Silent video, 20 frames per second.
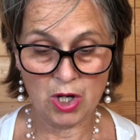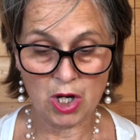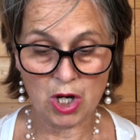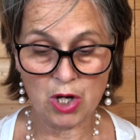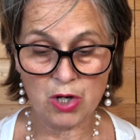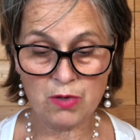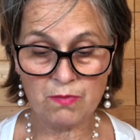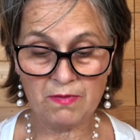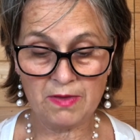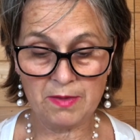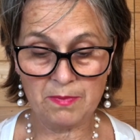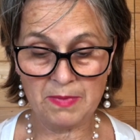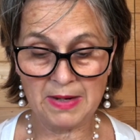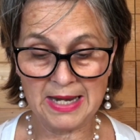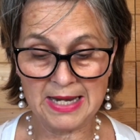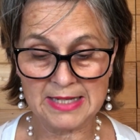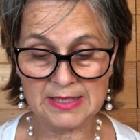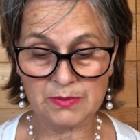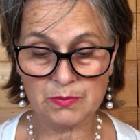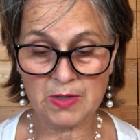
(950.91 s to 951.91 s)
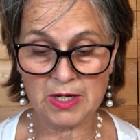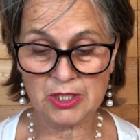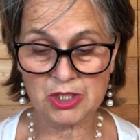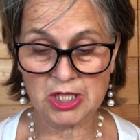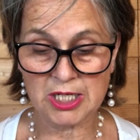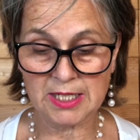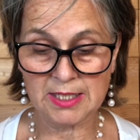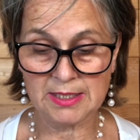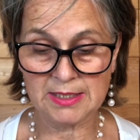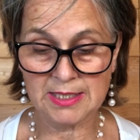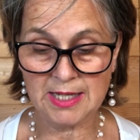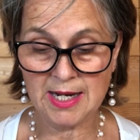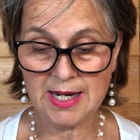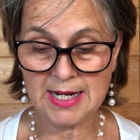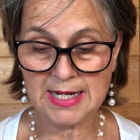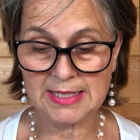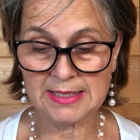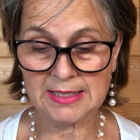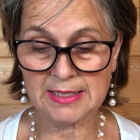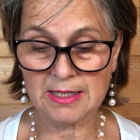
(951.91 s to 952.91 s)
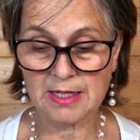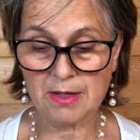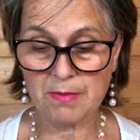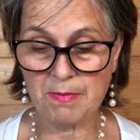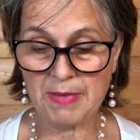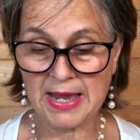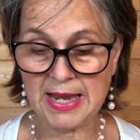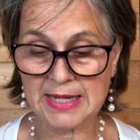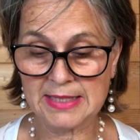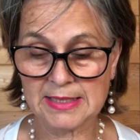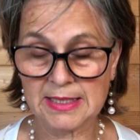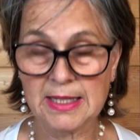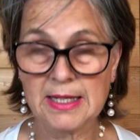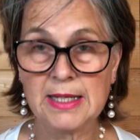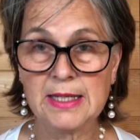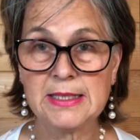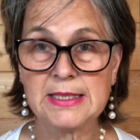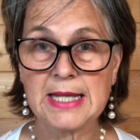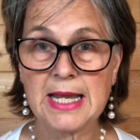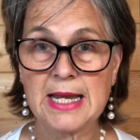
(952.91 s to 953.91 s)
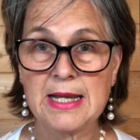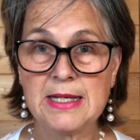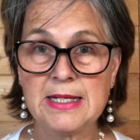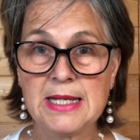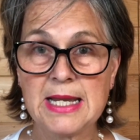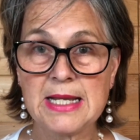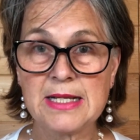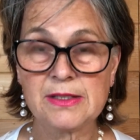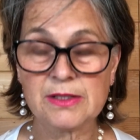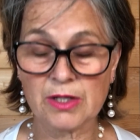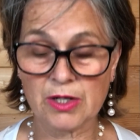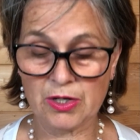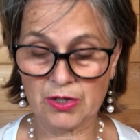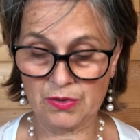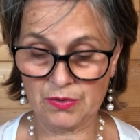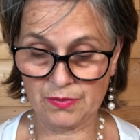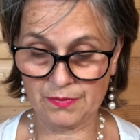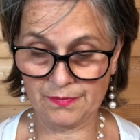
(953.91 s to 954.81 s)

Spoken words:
over the place where she had died in her bed 10 days ago.